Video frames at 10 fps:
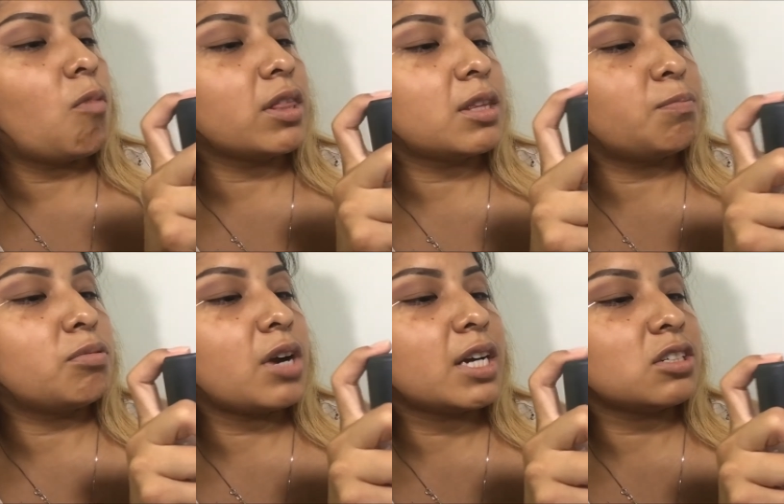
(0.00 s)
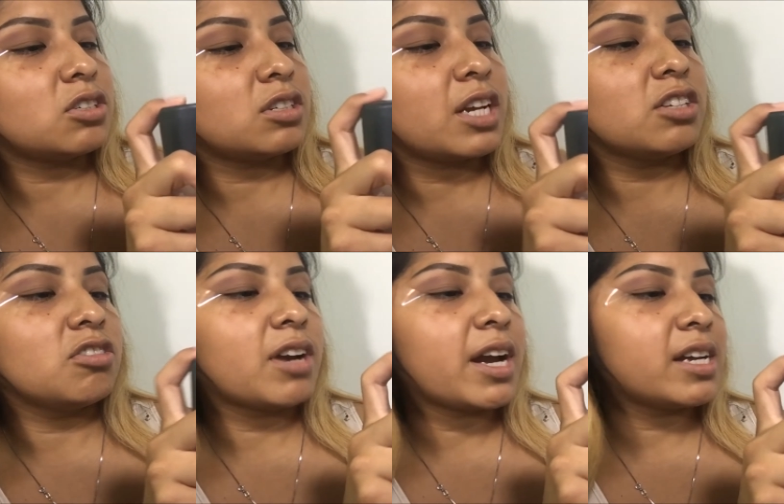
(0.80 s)
Wet the brush, and you
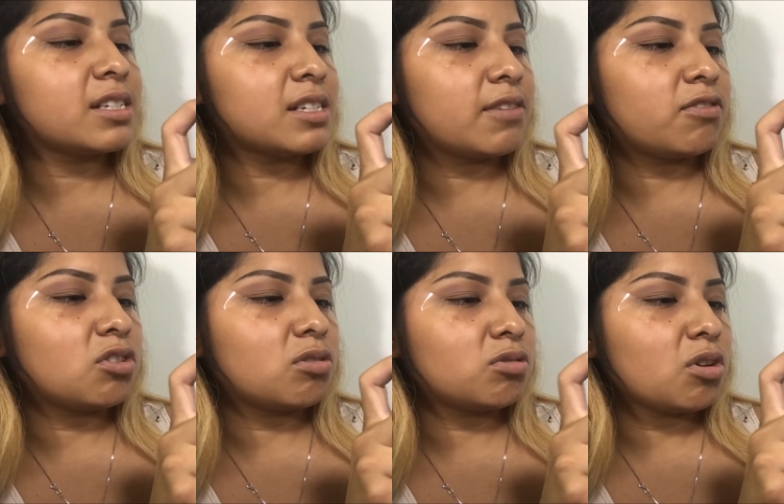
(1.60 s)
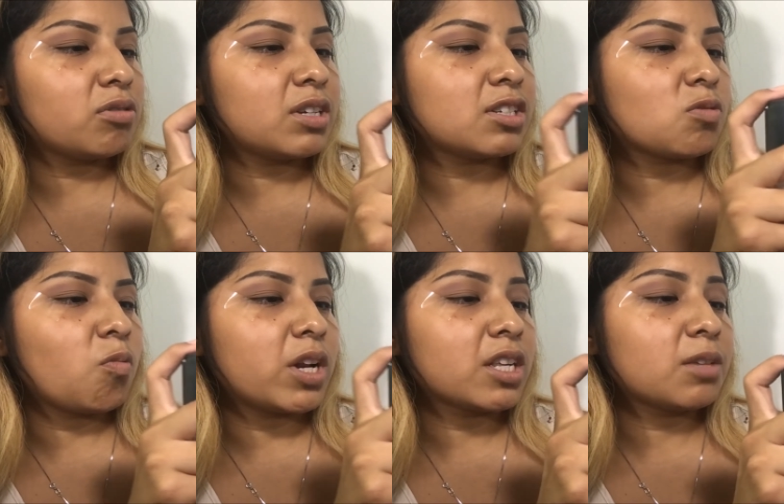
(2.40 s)
guys, if you don't know this,
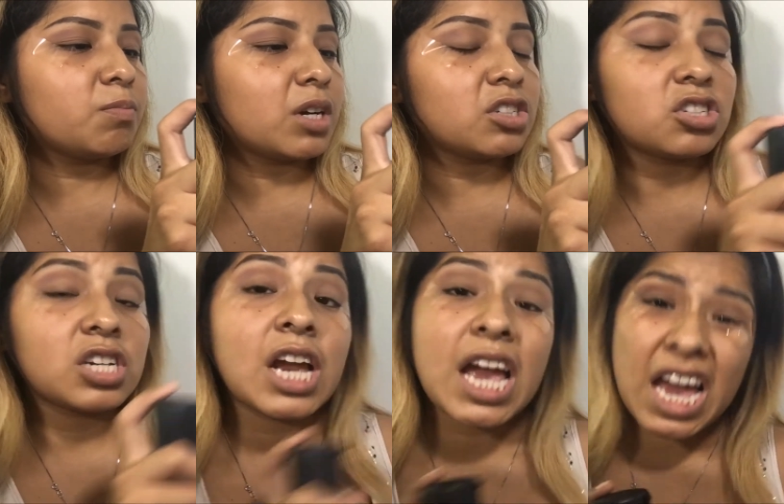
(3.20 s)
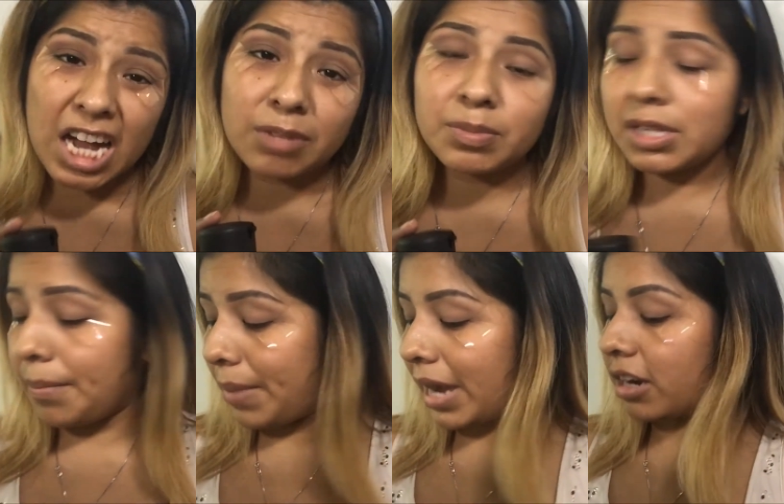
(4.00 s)
wetting the brush helps
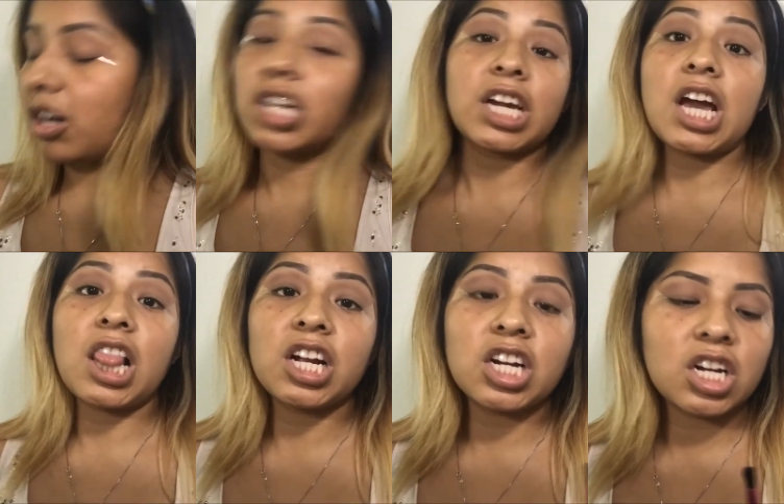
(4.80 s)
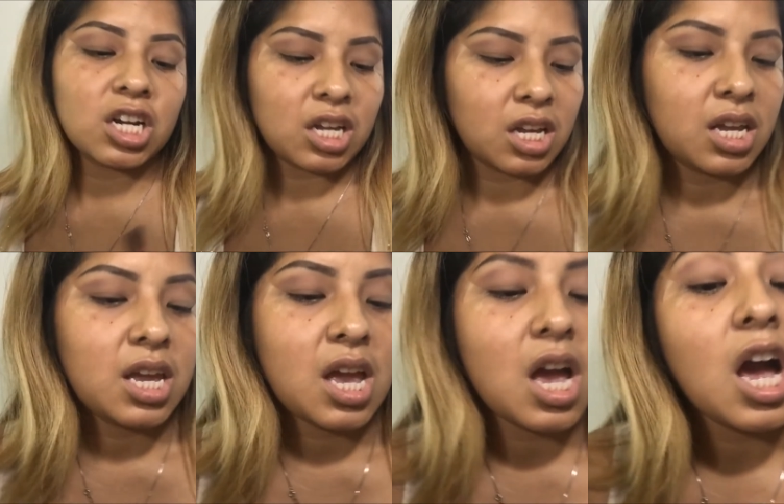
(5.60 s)
peck on color
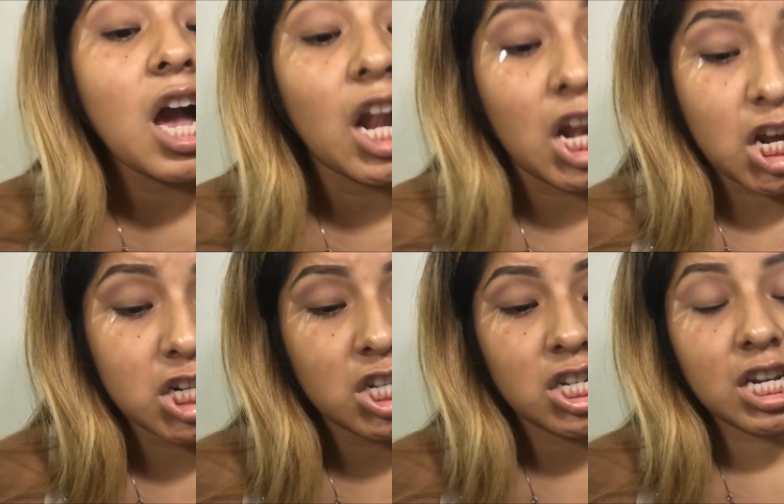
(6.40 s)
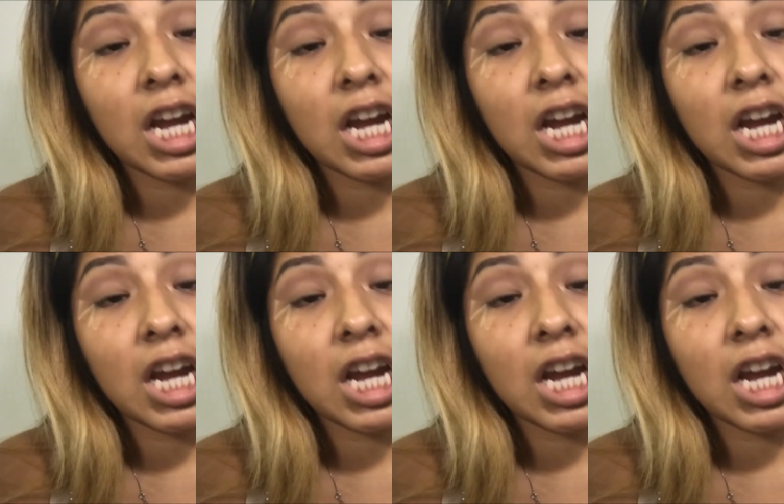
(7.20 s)
a lot.